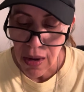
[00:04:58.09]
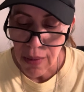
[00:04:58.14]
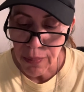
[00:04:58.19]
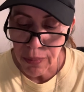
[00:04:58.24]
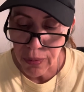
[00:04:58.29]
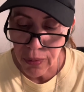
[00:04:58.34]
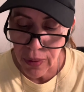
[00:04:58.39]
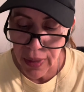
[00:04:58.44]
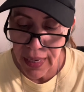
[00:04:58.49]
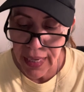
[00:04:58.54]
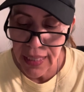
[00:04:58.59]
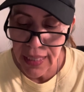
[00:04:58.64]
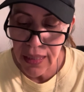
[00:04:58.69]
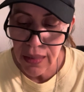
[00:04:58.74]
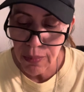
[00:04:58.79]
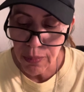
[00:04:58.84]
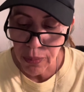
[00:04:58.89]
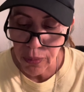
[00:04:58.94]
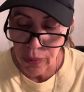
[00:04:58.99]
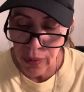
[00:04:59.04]
Pray,
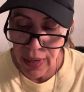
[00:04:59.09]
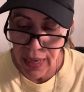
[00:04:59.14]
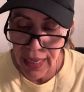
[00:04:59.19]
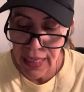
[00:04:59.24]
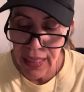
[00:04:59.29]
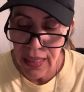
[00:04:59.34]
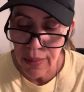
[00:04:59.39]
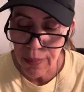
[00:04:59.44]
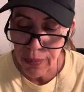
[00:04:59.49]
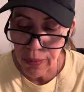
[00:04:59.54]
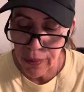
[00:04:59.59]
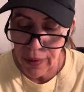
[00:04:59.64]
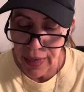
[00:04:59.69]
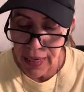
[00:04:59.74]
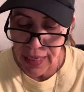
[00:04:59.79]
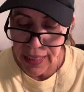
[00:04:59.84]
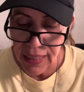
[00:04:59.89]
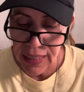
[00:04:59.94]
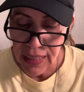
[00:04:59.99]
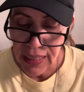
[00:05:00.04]
pray,
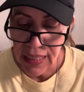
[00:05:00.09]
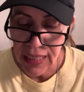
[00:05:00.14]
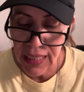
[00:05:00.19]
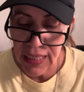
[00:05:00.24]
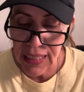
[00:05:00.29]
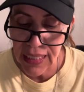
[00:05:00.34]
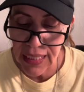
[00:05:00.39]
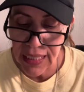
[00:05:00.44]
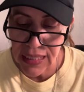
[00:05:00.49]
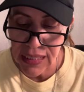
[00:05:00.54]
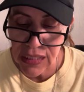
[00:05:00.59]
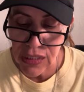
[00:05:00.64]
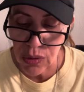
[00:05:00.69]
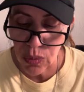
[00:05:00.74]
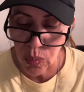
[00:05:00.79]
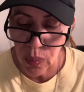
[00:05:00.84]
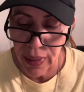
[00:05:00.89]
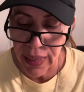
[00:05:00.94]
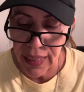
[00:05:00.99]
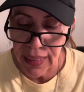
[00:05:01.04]
pray. It is the
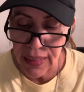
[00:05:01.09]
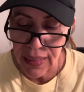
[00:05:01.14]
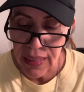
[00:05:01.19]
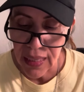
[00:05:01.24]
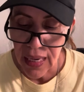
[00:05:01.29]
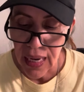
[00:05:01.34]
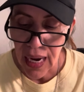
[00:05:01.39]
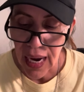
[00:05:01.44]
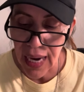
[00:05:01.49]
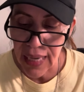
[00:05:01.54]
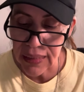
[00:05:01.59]
way. I